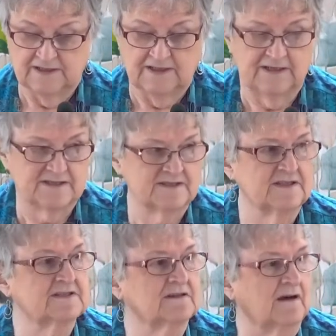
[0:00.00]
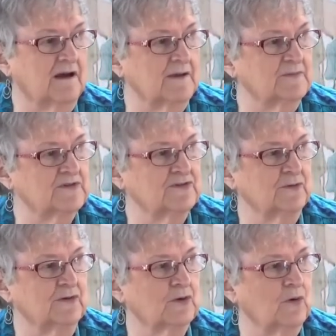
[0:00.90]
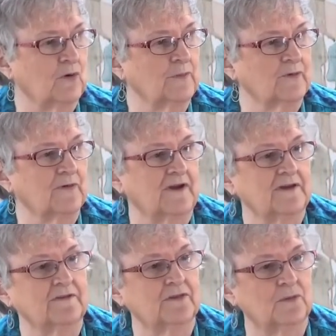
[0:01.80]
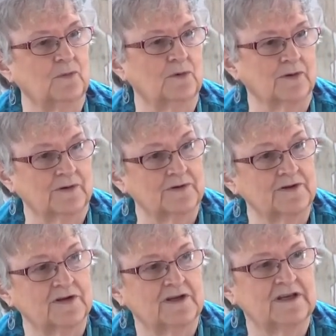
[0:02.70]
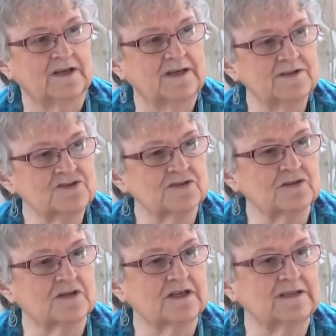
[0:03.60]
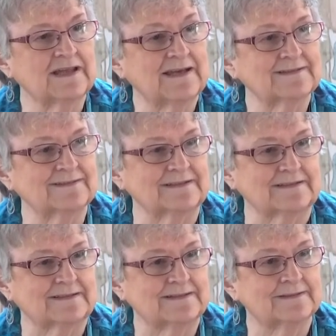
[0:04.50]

isn't it time to incorporate the word intergalactic?